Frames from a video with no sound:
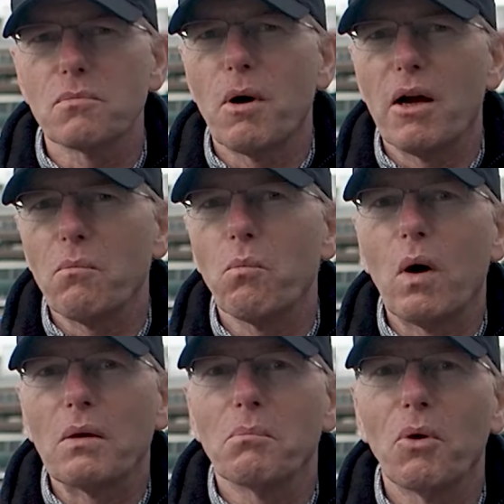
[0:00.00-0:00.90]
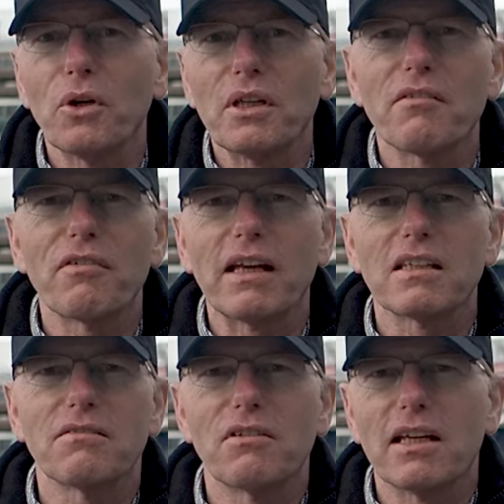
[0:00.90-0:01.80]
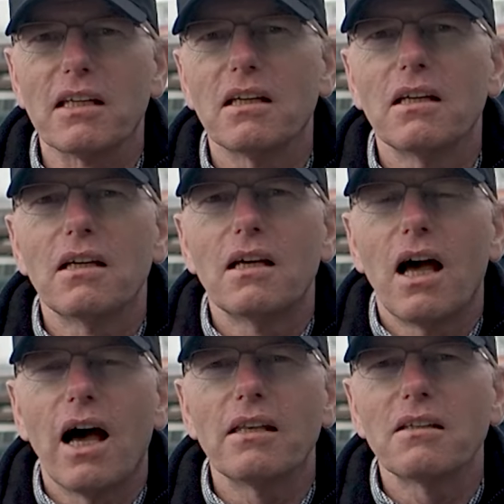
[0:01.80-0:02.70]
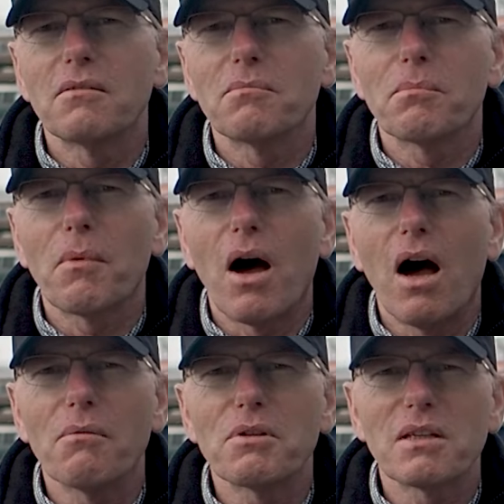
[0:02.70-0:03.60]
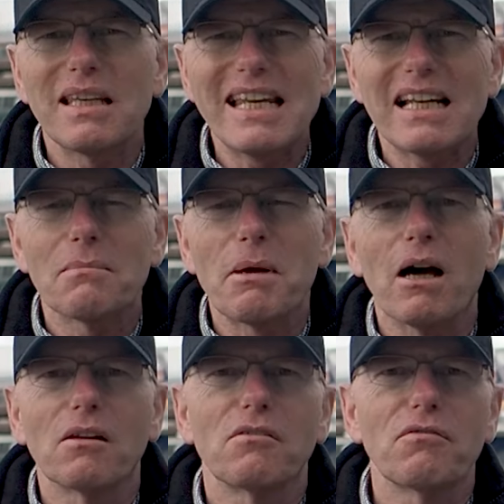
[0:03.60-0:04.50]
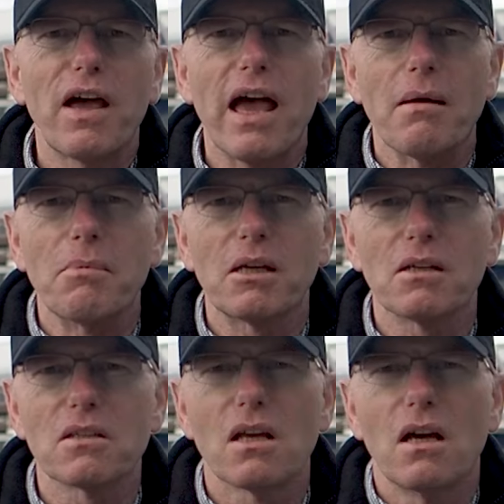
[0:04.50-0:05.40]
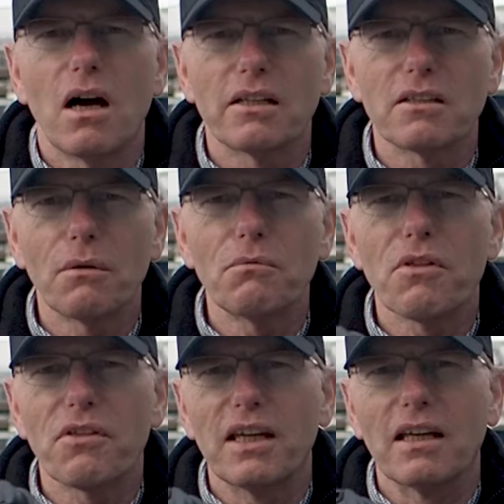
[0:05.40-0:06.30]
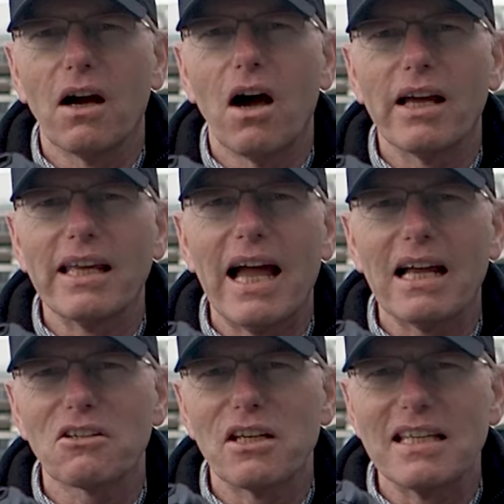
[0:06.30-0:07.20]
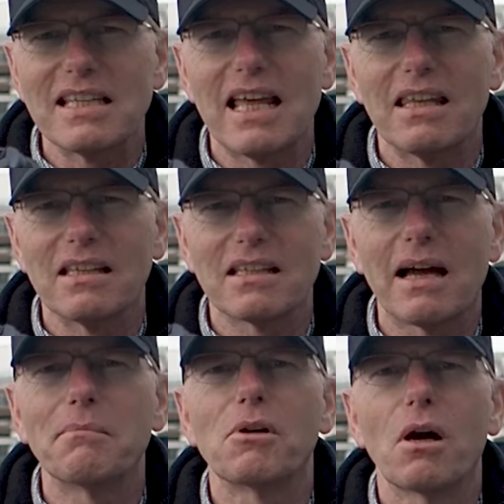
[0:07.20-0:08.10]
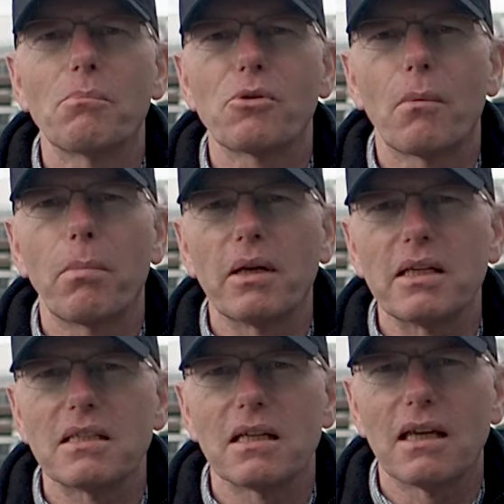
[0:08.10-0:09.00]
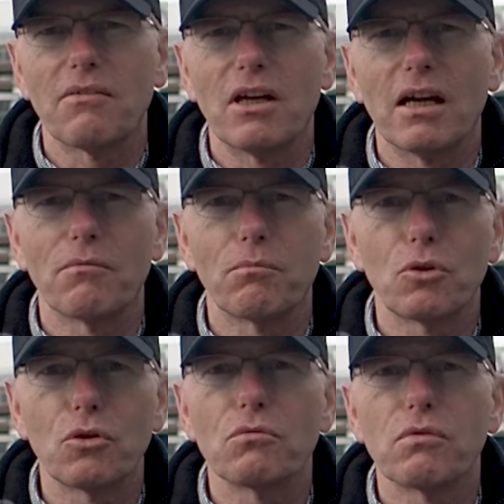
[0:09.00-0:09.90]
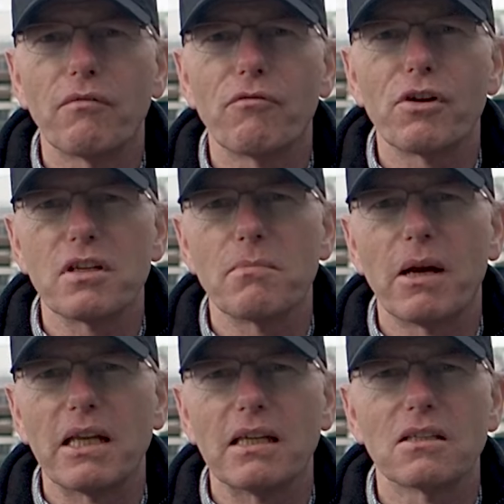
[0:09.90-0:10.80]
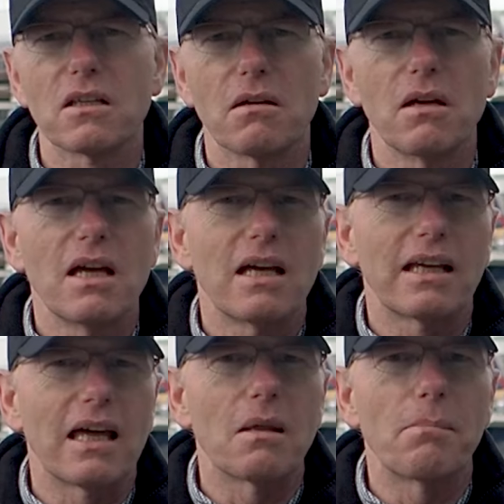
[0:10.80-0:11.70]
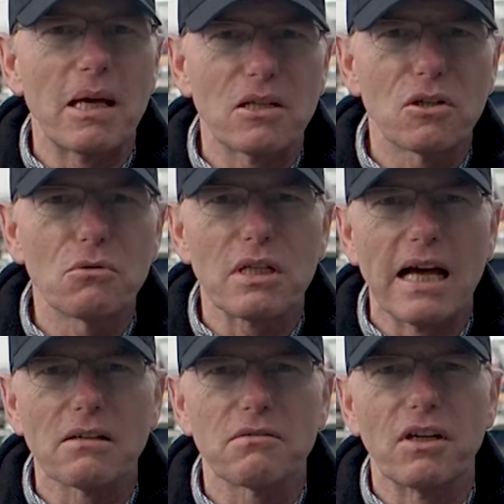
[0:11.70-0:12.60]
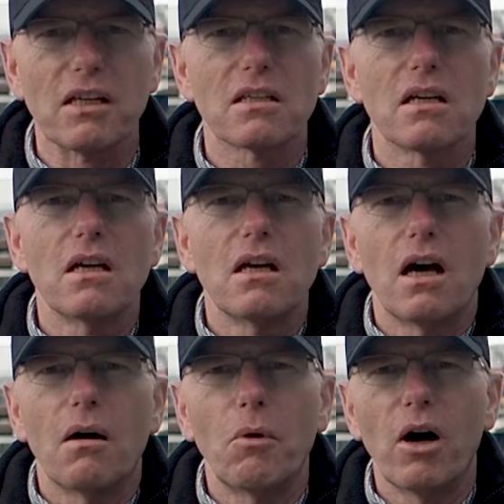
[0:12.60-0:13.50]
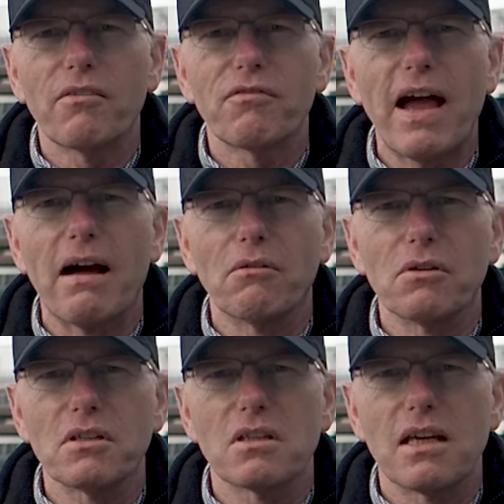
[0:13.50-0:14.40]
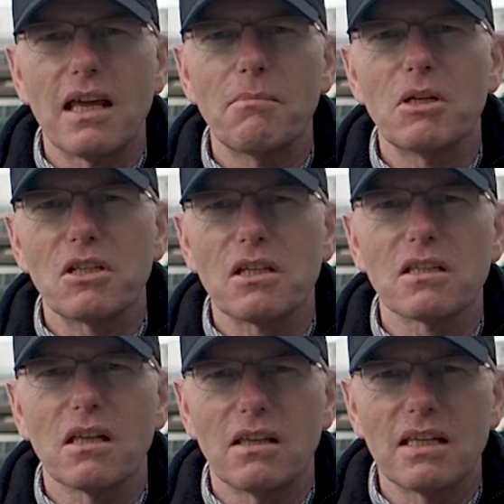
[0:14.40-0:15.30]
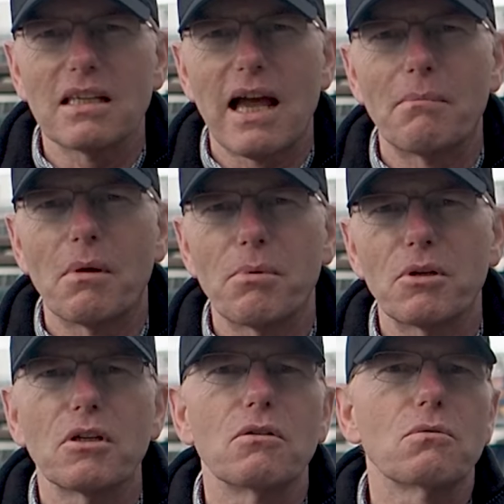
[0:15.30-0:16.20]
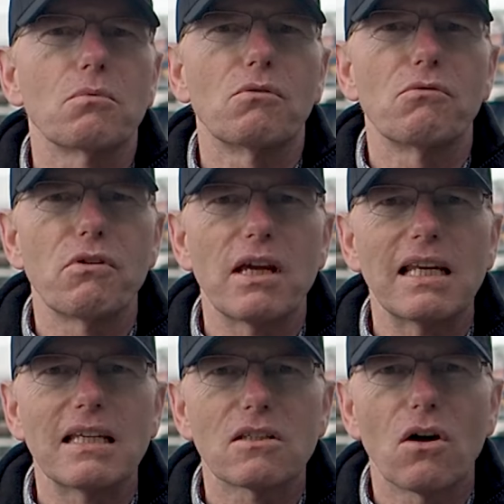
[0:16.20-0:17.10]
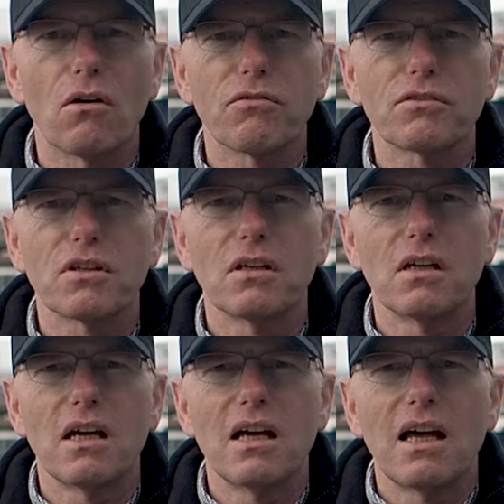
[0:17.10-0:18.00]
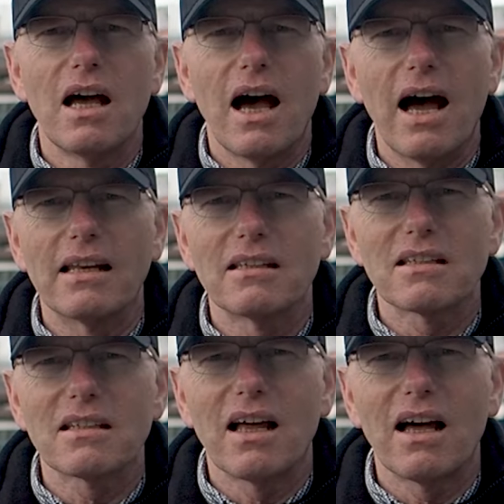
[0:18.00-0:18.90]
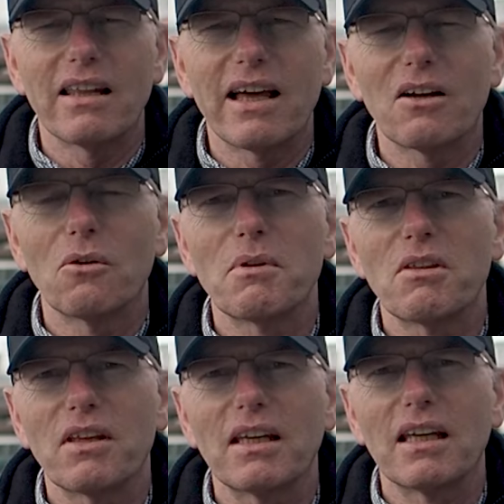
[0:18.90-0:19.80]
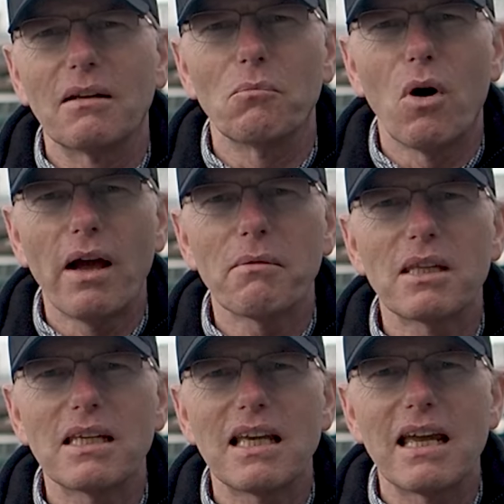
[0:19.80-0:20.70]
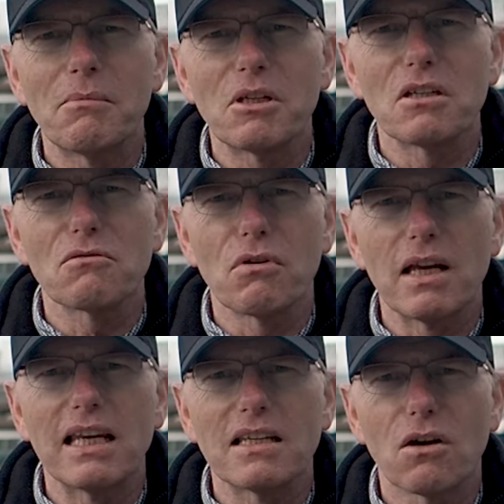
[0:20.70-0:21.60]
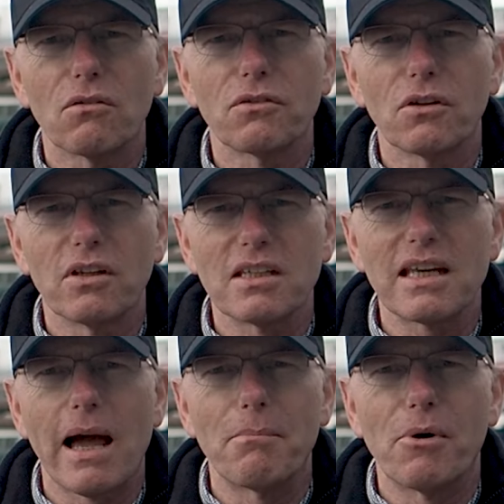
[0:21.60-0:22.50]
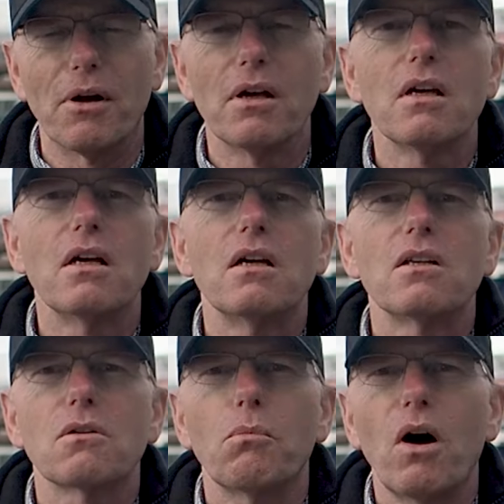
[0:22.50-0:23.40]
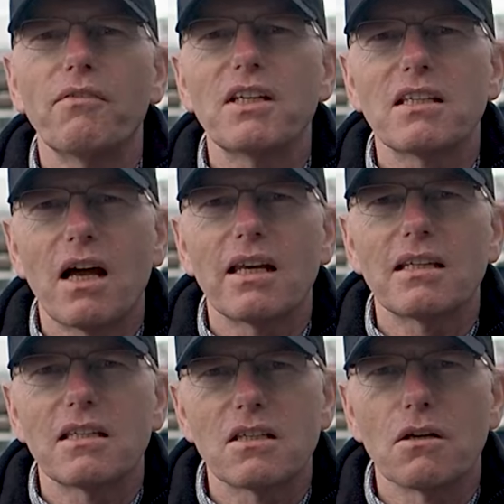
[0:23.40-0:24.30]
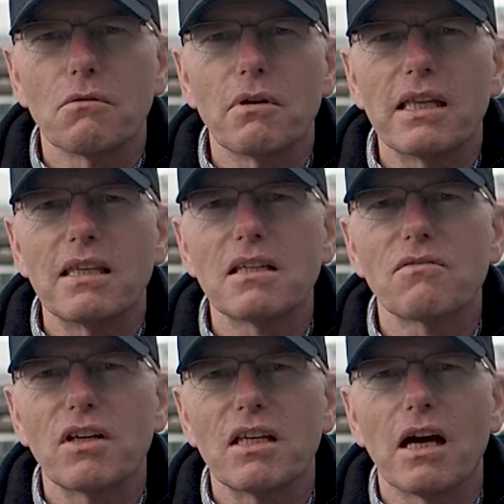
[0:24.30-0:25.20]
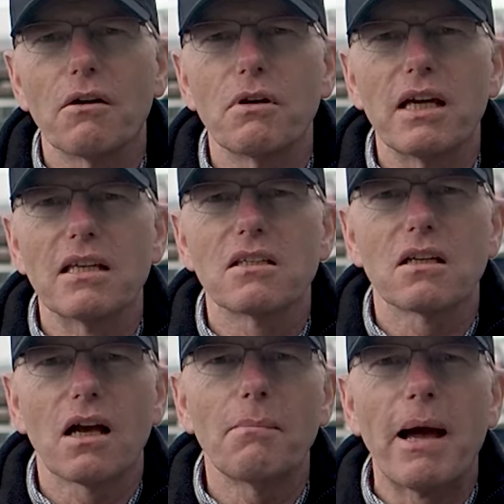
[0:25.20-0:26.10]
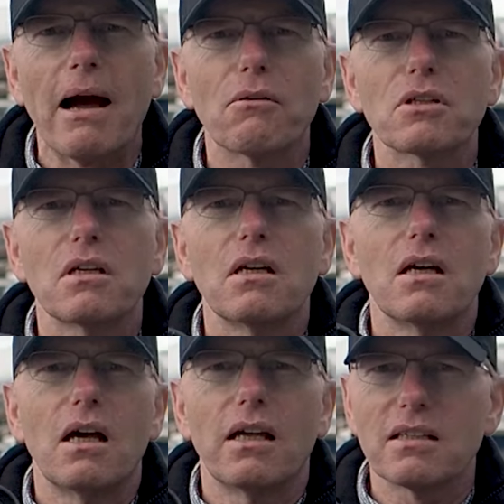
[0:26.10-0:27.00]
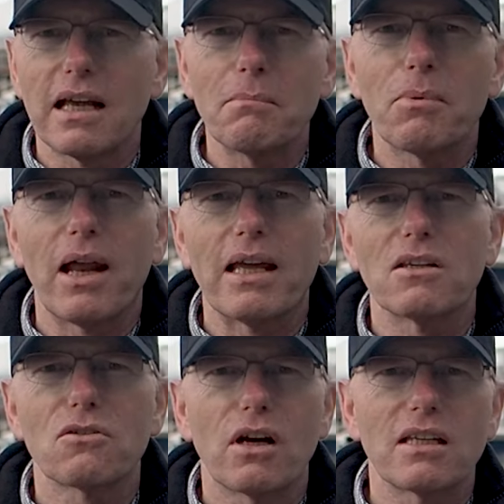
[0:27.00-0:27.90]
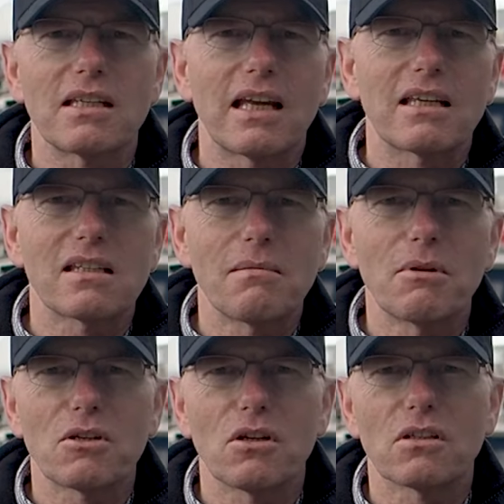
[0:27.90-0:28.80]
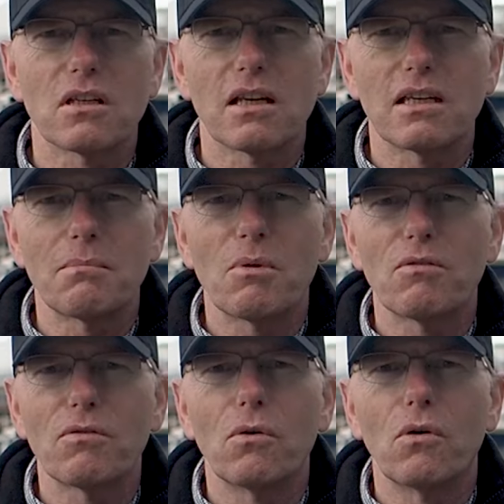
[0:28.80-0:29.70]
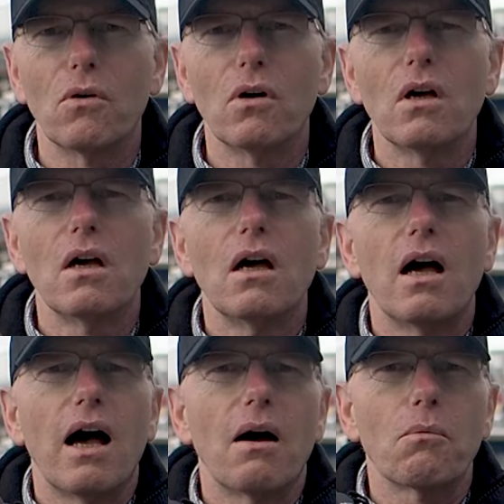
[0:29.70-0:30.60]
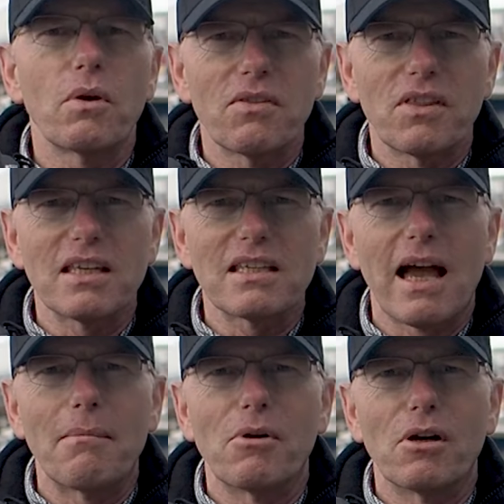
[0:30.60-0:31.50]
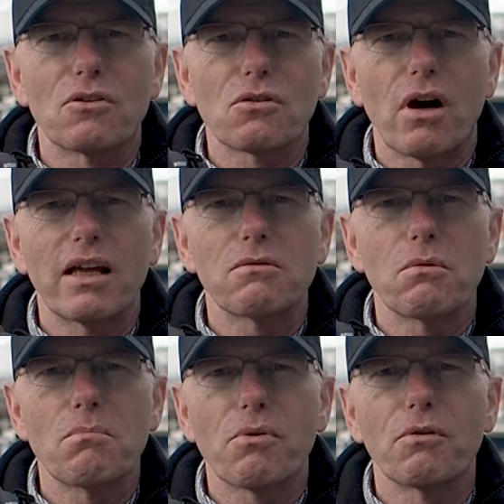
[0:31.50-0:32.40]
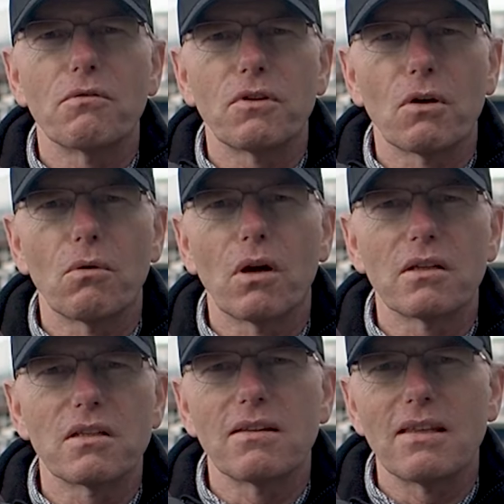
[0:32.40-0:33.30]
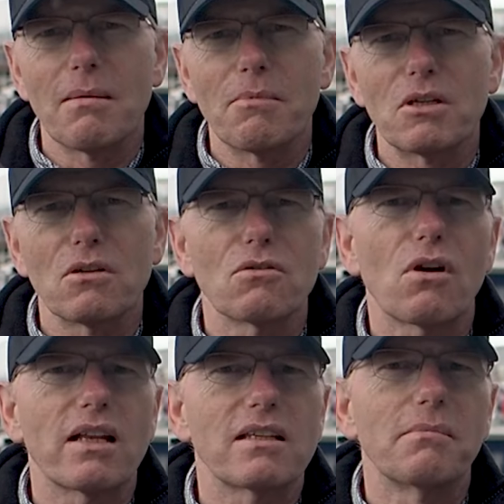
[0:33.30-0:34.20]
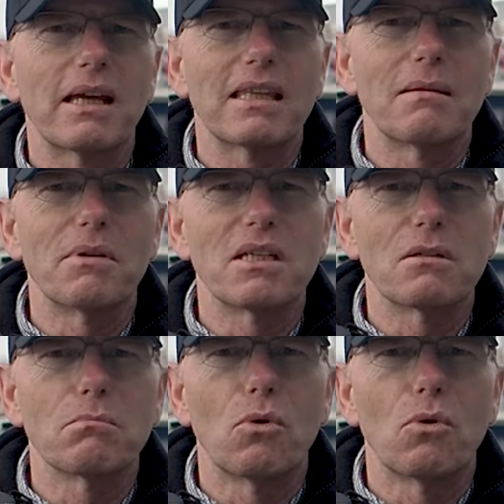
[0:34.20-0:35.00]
1 point effectively. And I was a little bit unfair because I don't think I actually set this camera up properly to give it a good run for its money and to get the best use out of it. And what I found is the images that this camera produced were really soft. And that got me thinking, why were the images really soft on this camera? So what I've decided to do in this video is to come out, same place, try to take similar shots that I did before with this camera and try to improve the quality of the image and try to make the images